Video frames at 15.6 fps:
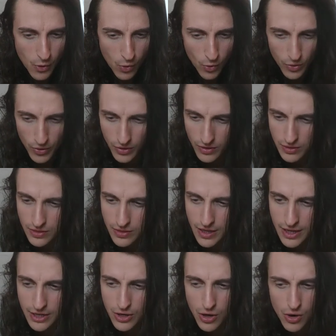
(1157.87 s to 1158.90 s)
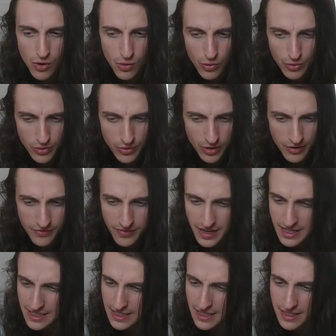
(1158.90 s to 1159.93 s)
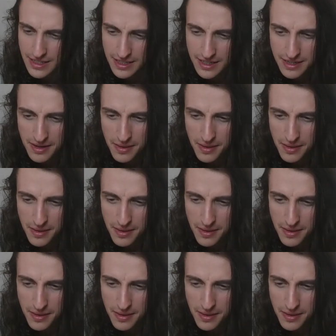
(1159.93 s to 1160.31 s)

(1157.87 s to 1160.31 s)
or let go or evicted.